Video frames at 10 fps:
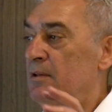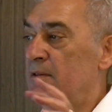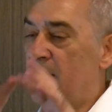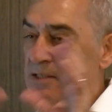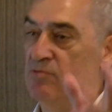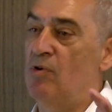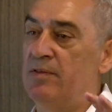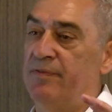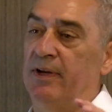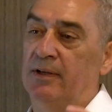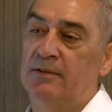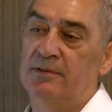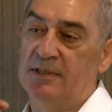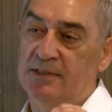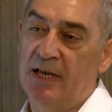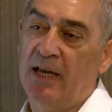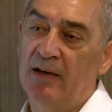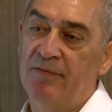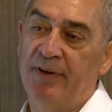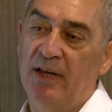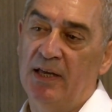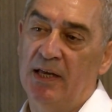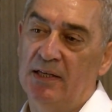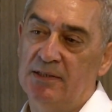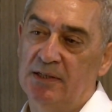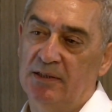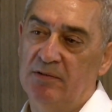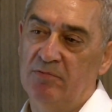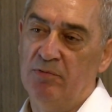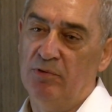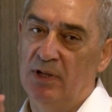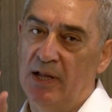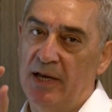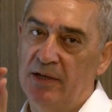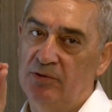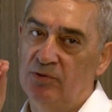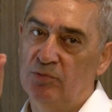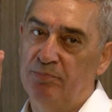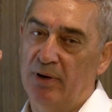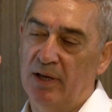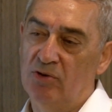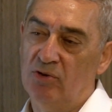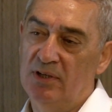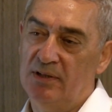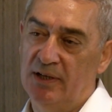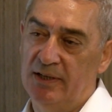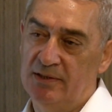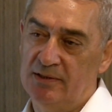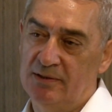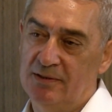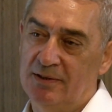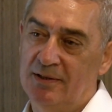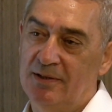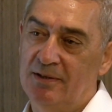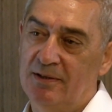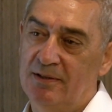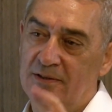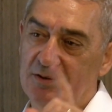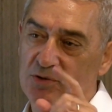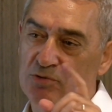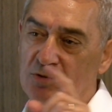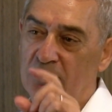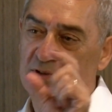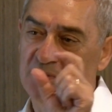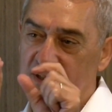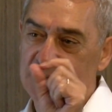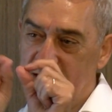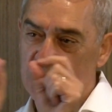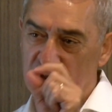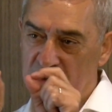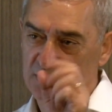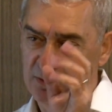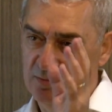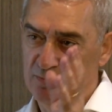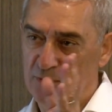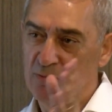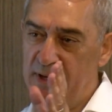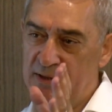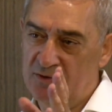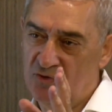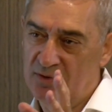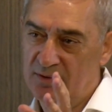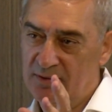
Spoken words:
That is one thing. The second thing is that we would like to prioritize so-called transition moments,